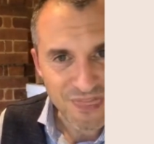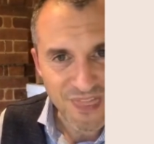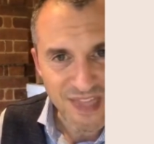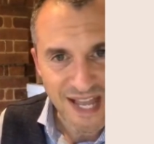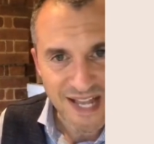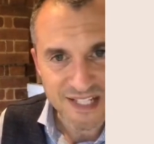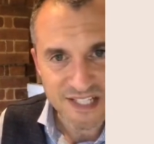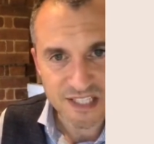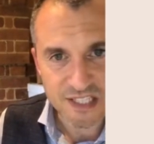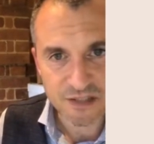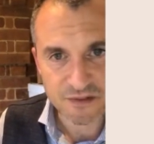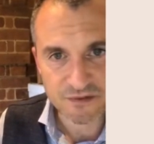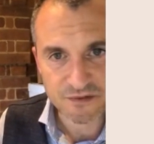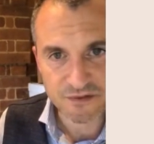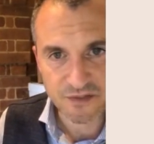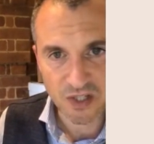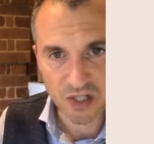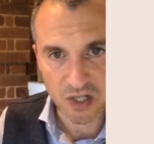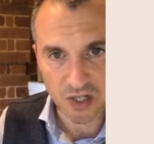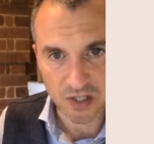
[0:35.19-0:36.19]
that
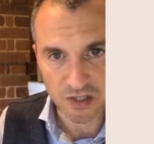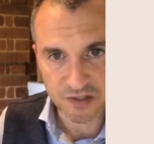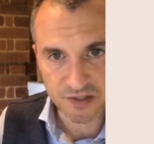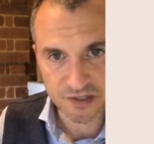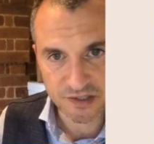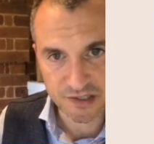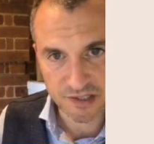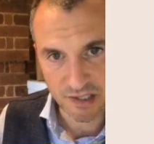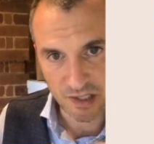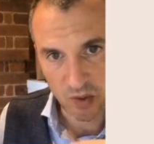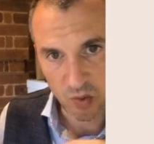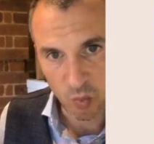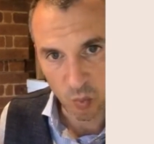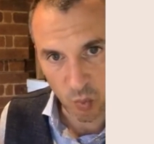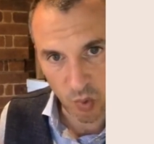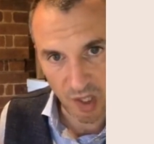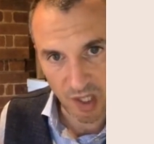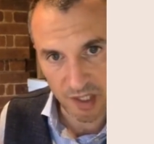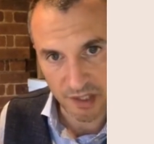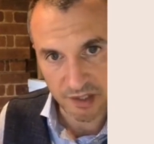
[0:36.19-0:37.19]
converts
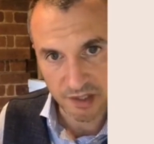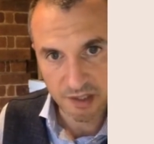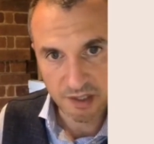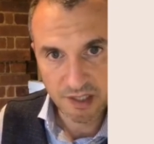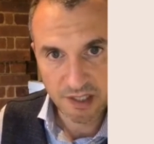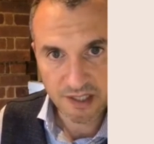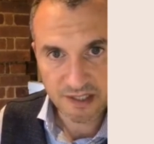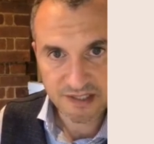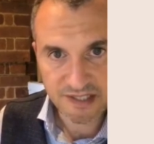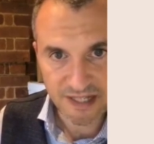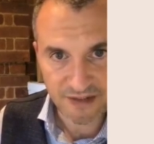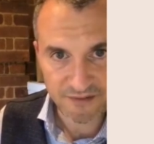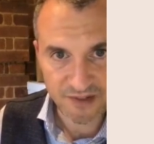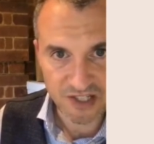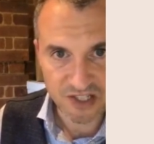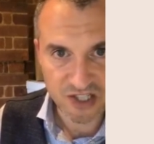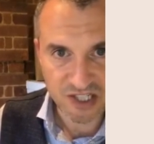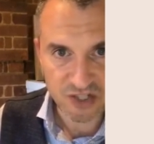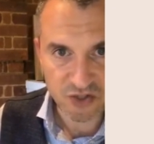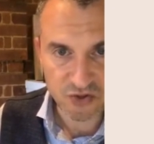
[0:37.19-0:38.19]
one
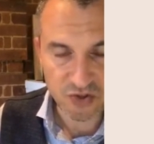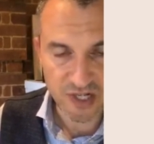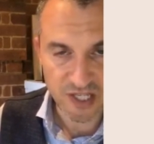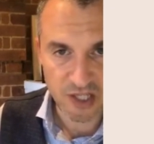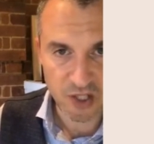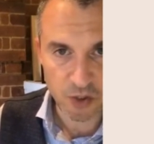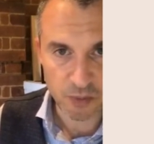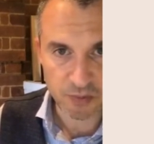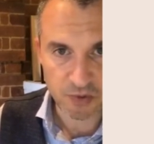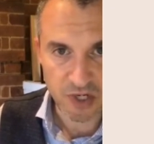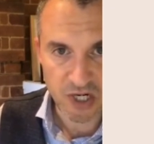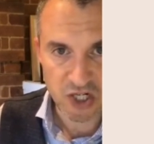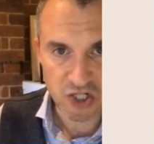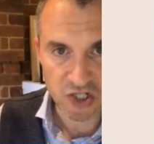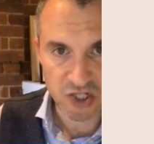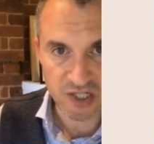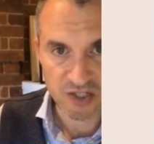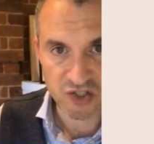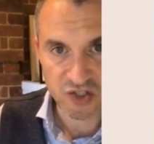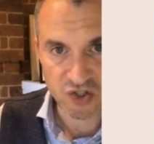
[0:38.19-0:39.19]
devilishly tricky
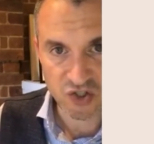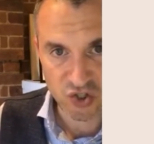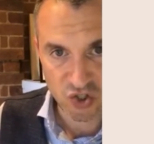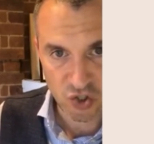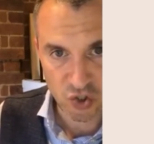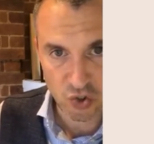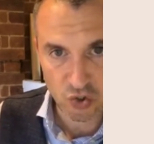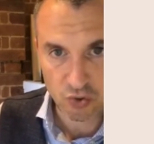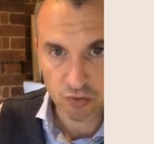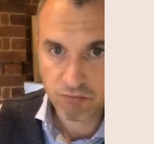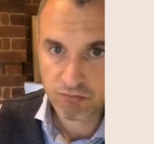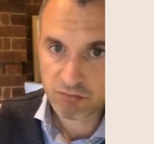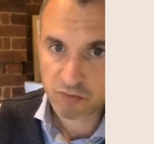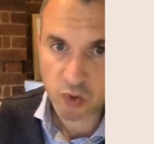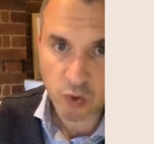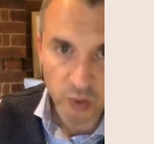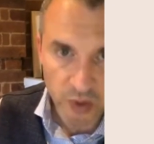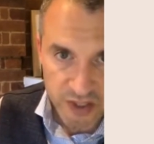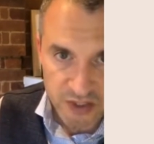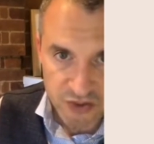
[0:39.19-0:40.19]
operation into 2
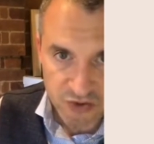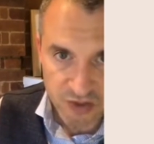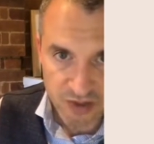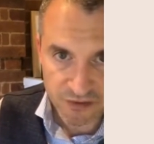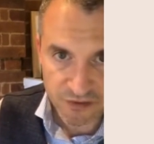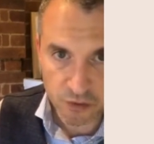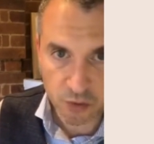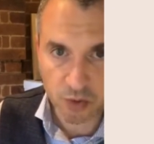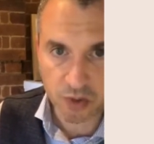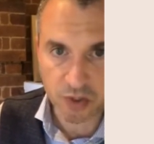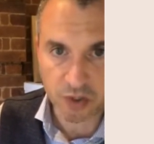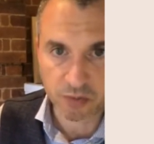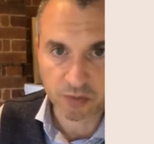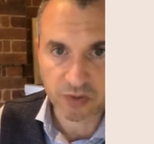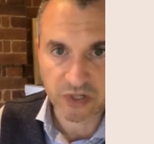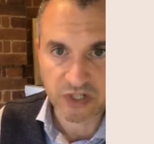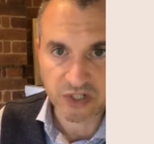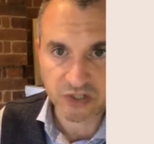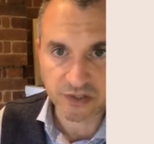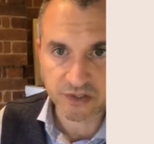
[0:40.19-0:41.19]
quite straightforward
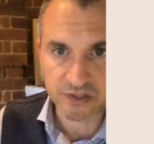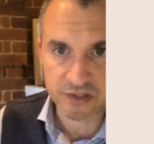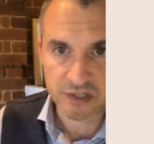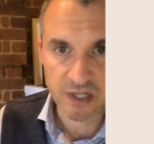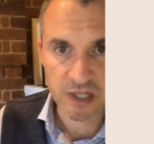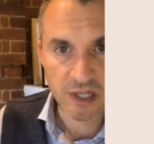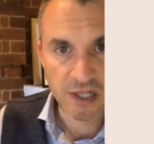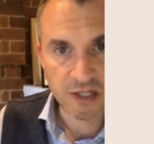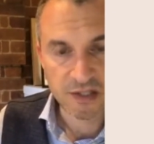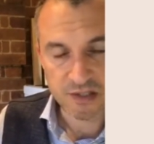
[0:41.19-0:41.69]
operations.